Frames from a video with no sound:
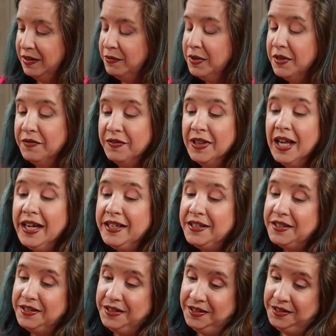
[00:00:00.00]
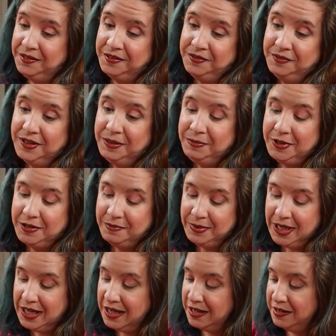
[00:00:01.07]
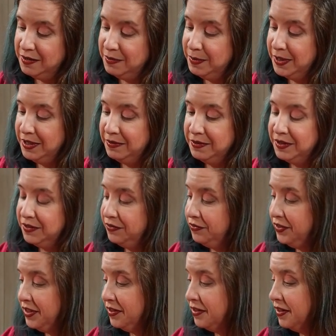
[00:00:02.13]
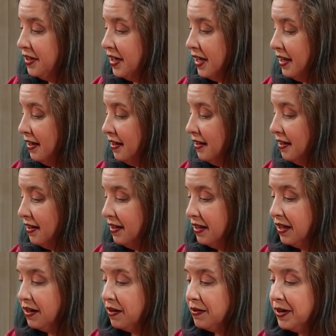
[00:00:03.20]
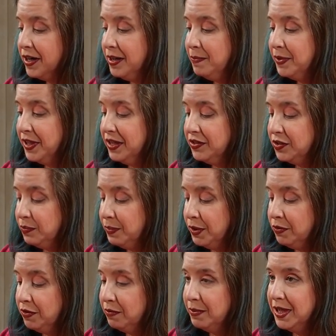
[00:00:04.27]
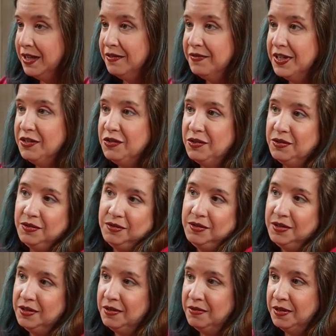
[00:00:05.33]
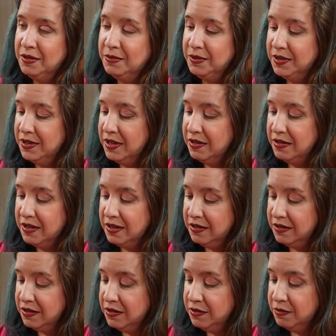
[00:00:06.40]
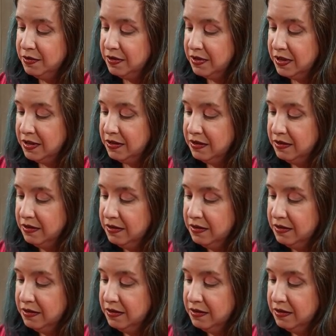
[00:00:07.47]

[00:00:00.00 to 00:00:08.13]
I would have liked to have wiped out my hand, but it was a fear, and I had already placed both of my adventures, so right. there was nothing to do with it.